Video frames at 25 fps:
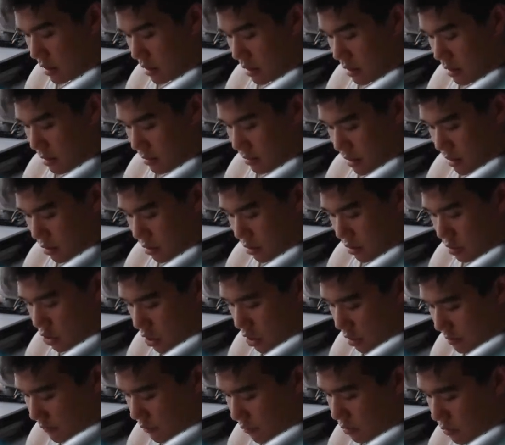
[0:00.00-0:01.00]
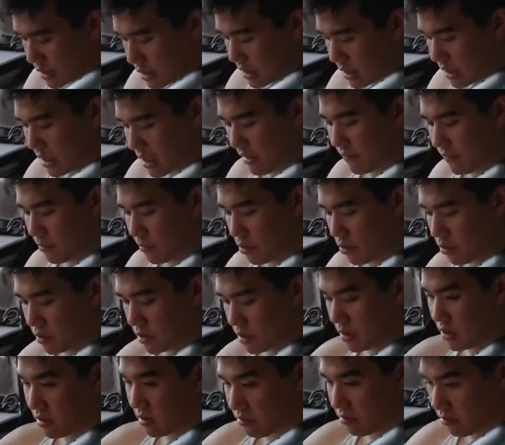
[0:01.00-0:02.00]
but on top of all this stuff, I'm
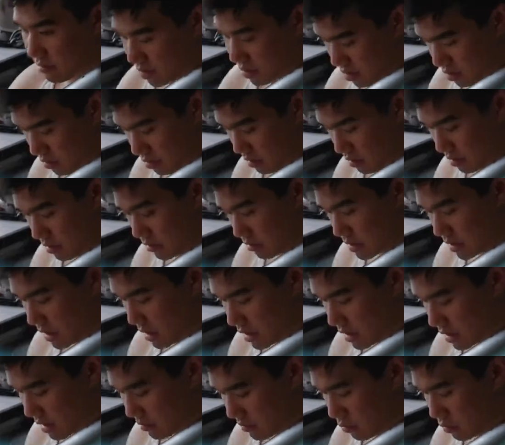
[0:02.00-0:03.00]
also, you know, you see that I'm